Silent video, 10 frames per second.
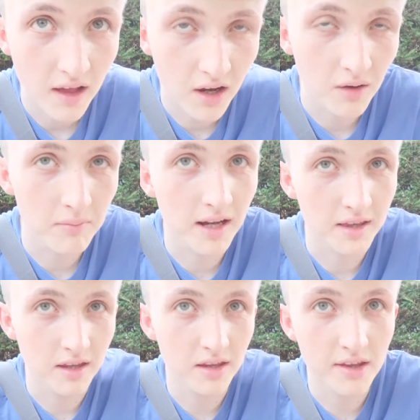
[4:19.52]
Oh
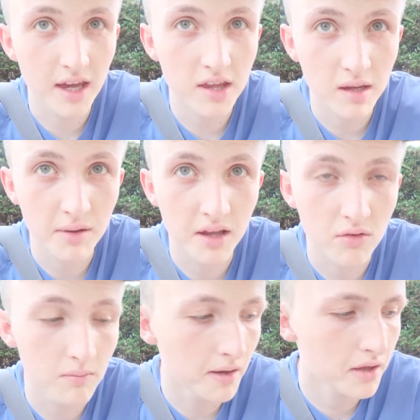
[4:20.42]
man, it's getting
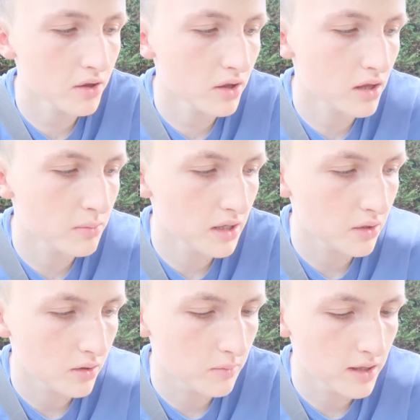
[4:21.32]
better and better this
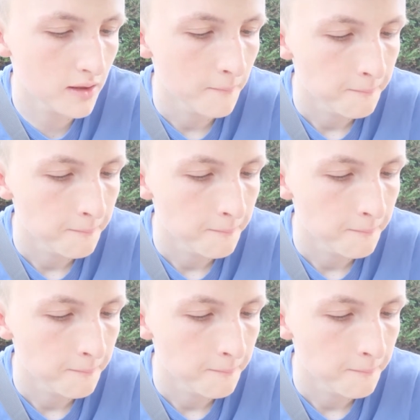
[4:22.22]
meal. I mean,